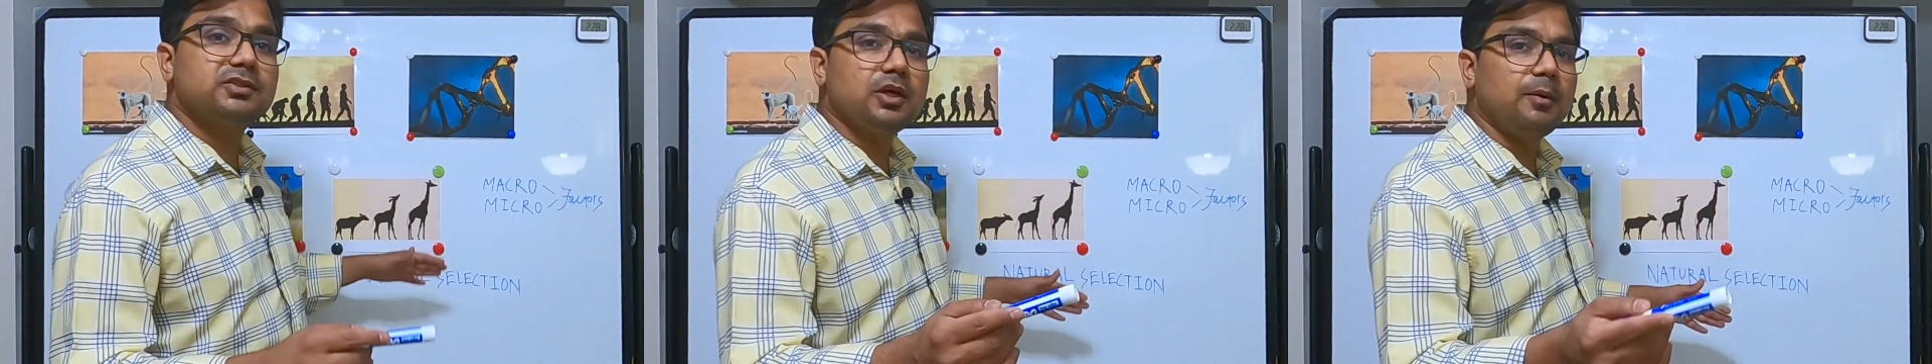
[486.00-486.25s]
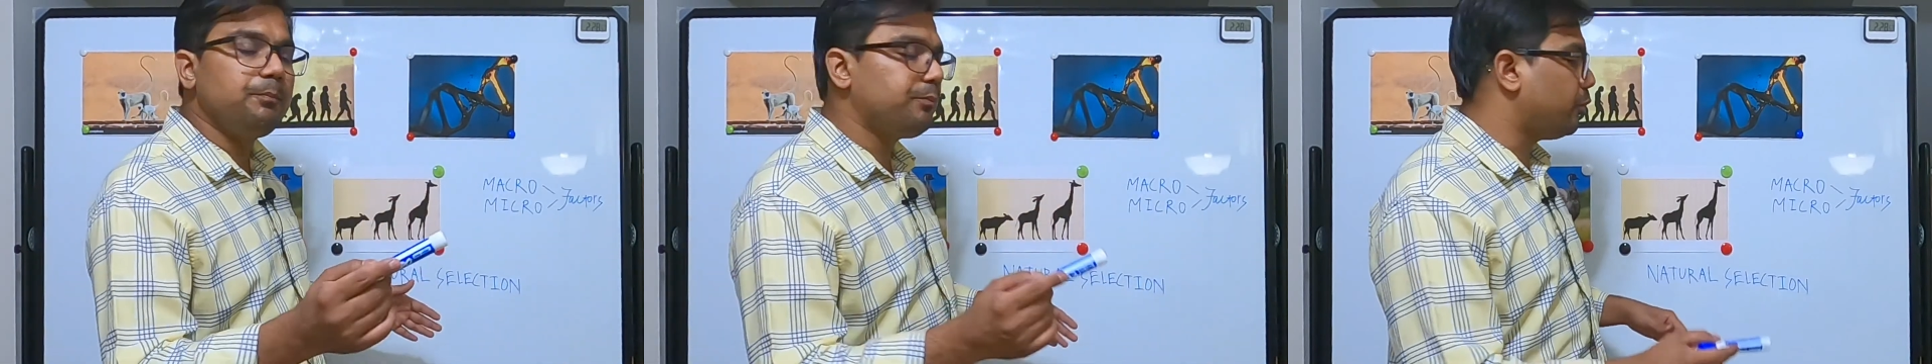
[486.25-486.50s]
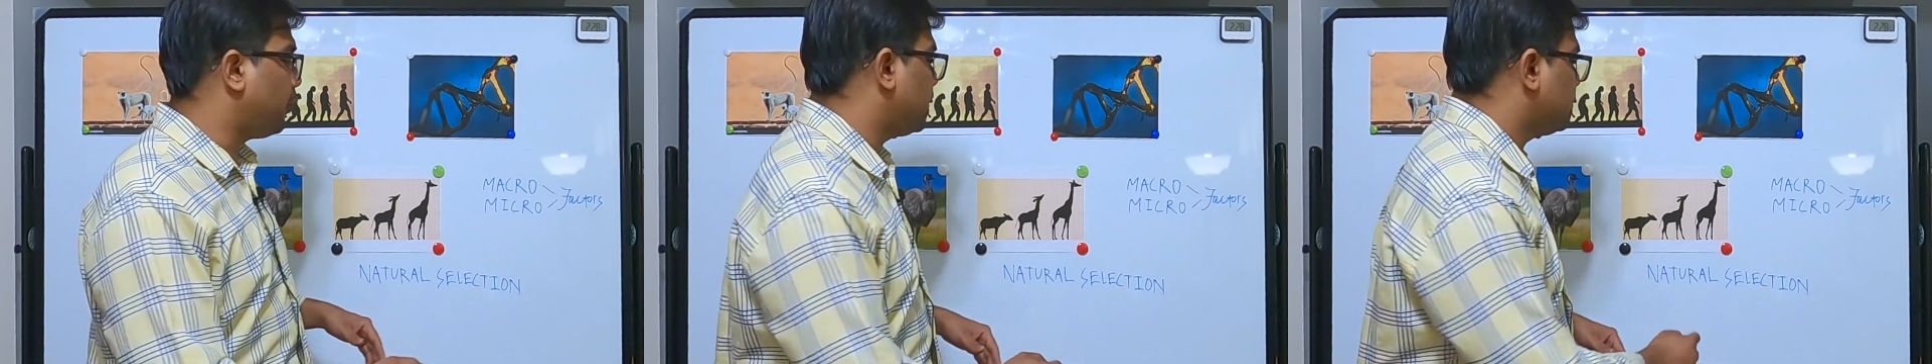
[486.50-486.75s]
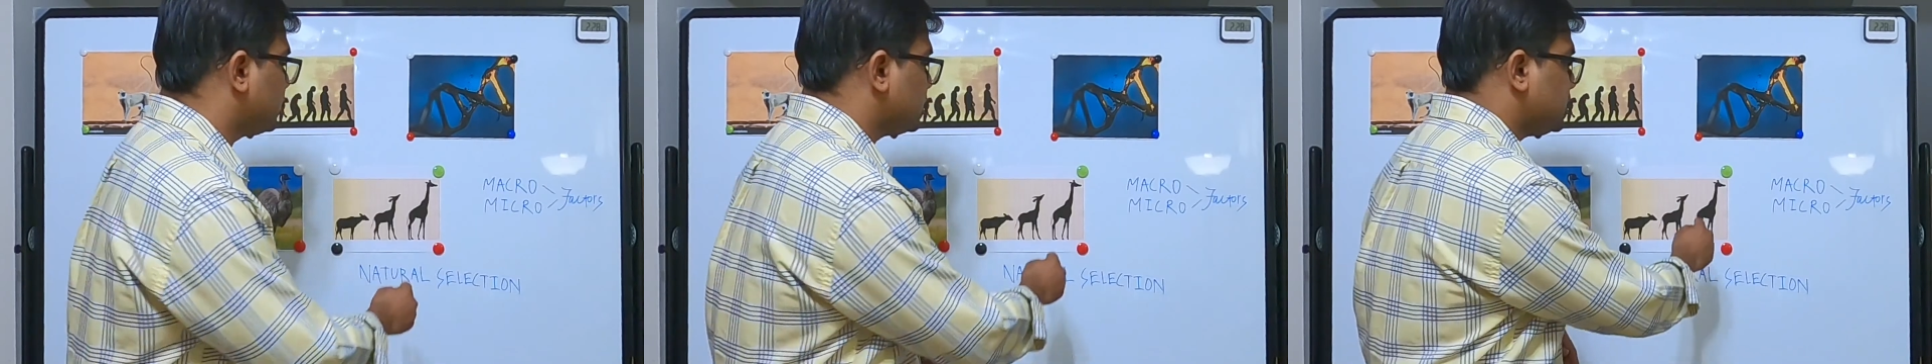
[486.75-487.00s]
some
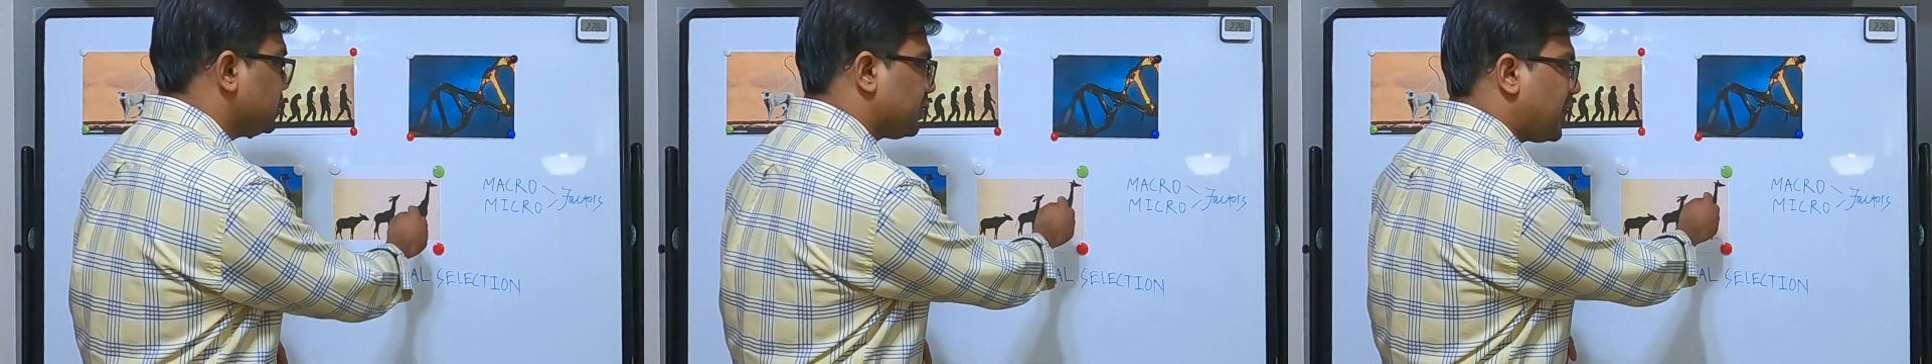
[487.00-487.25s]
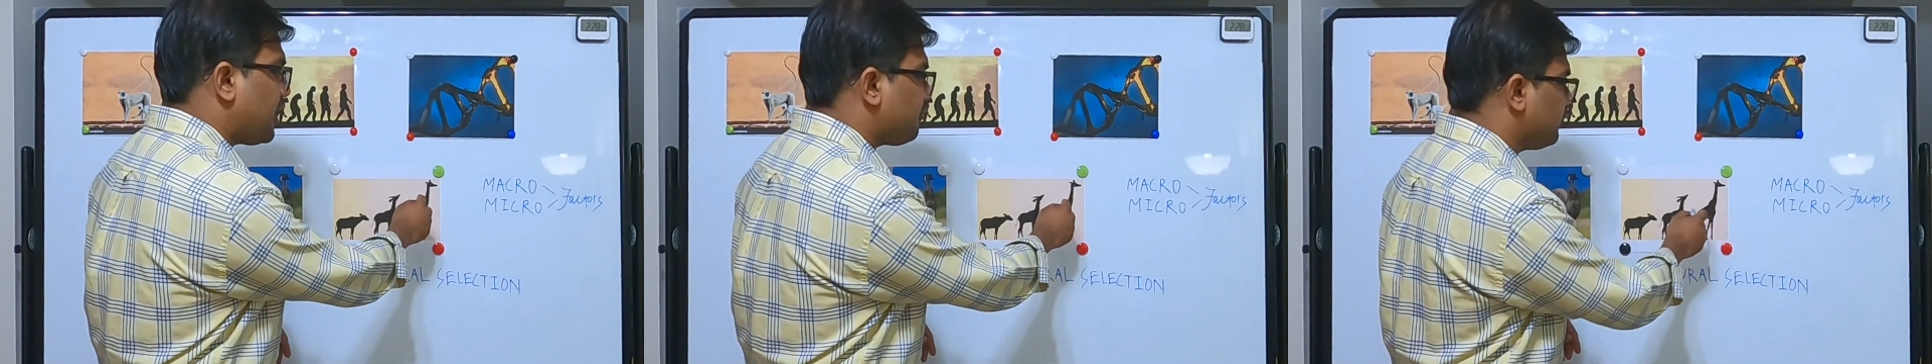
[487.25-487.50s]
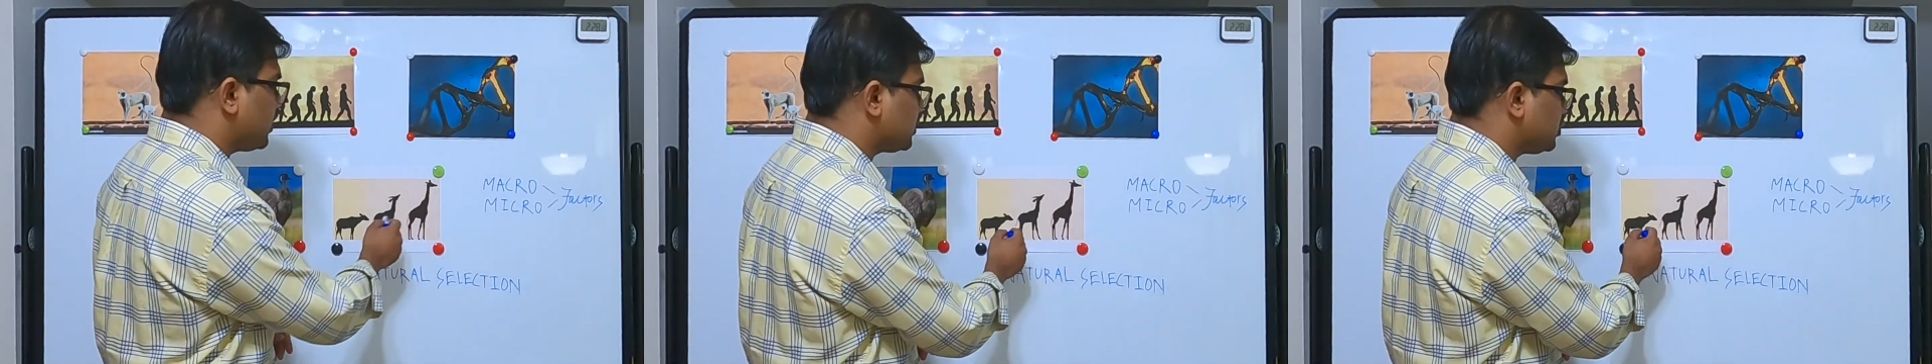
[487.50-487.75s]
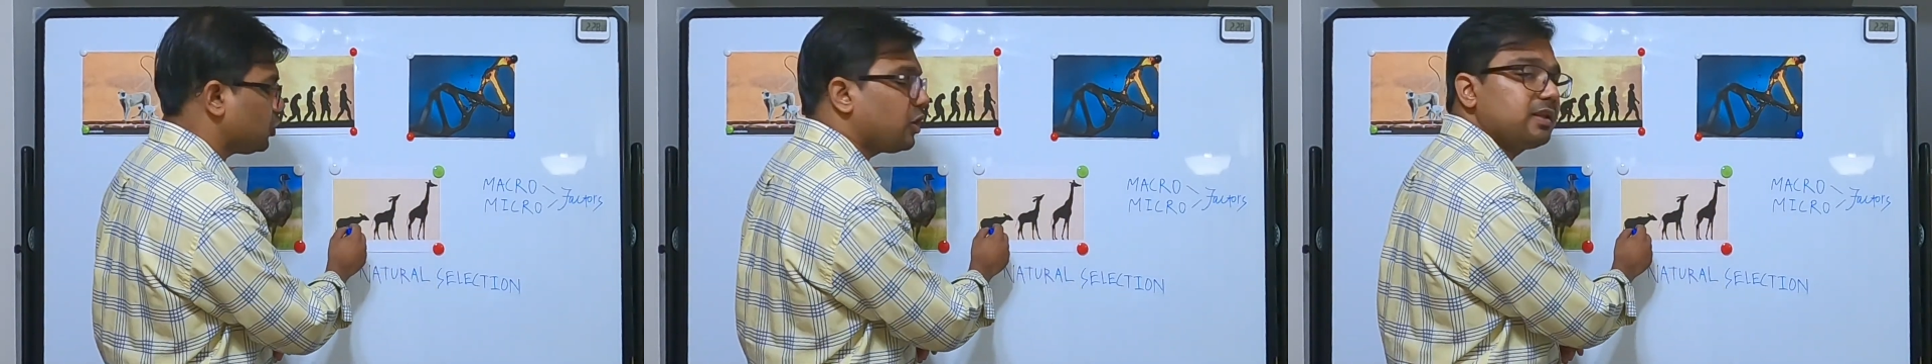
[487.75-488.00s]
point the giraffe
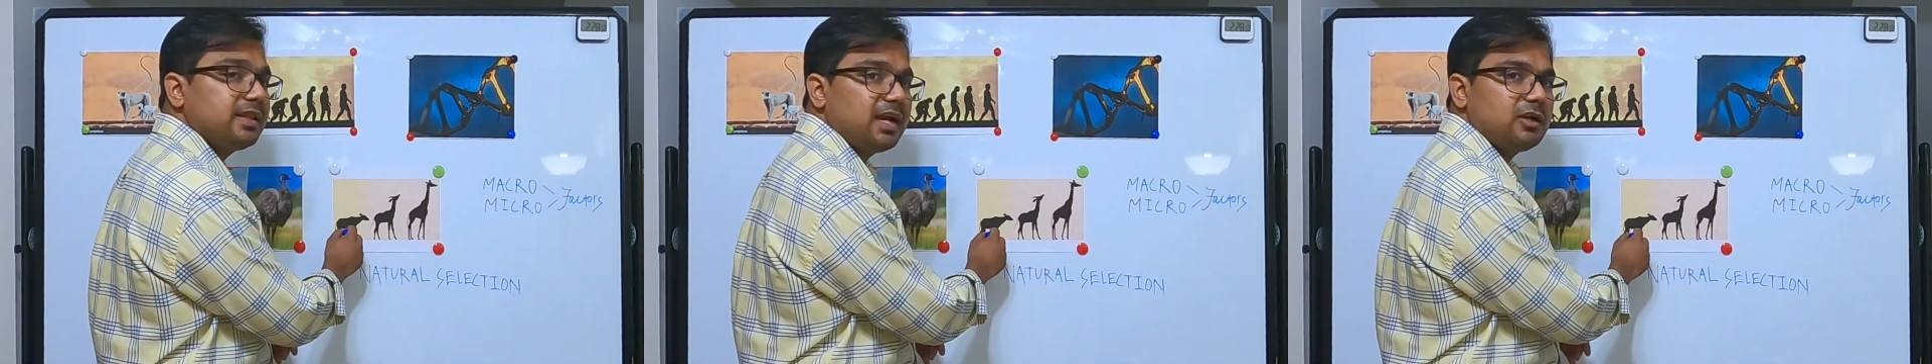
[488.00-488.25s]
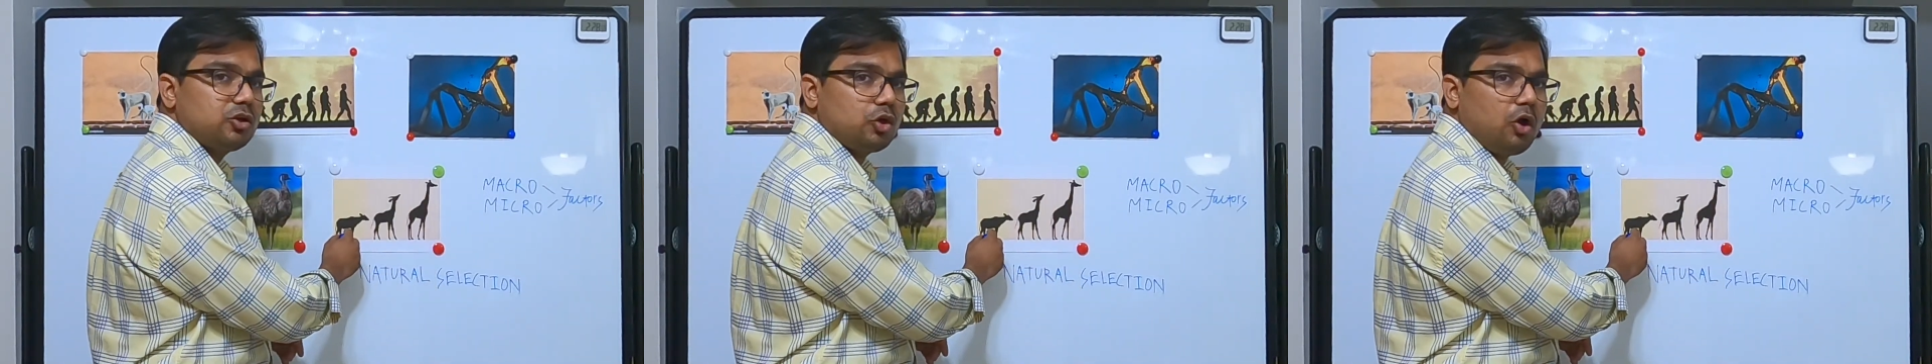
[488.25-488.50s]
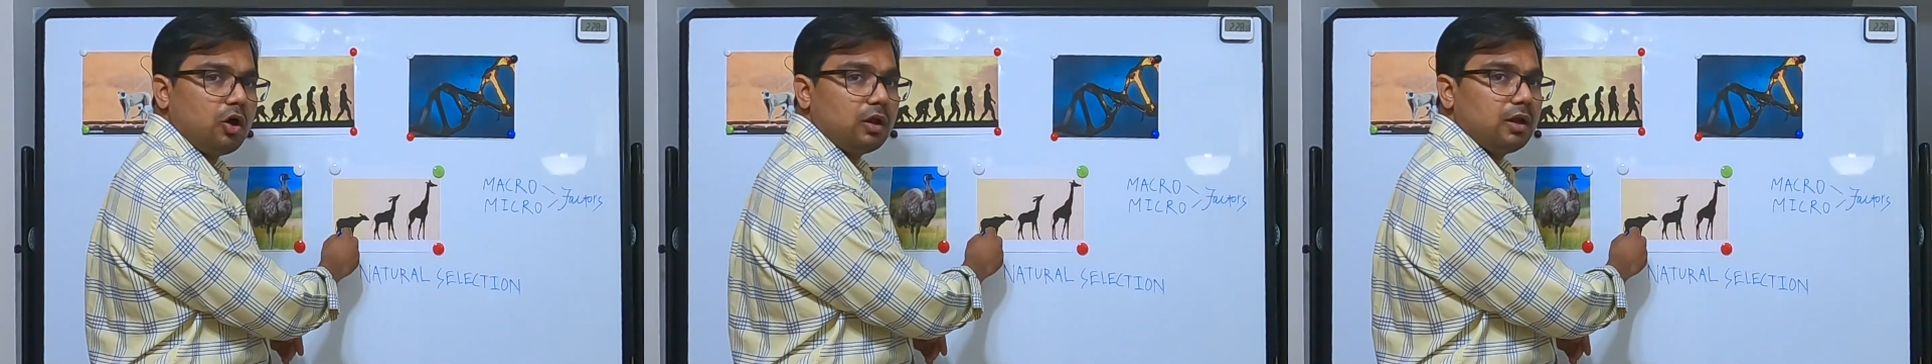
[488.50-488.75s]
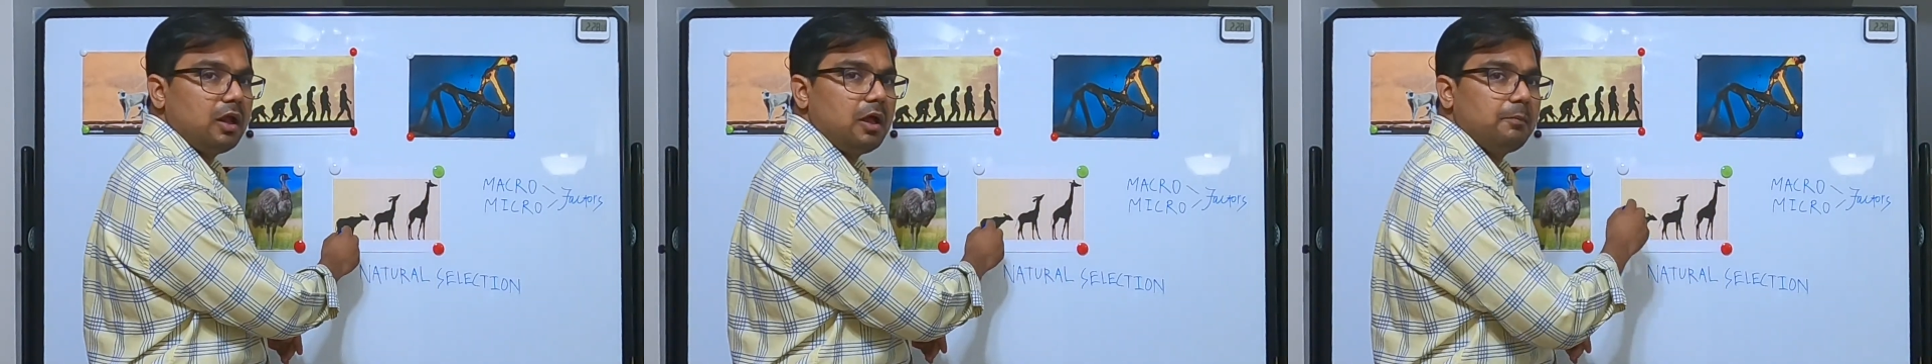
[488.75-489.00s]
was not that tall,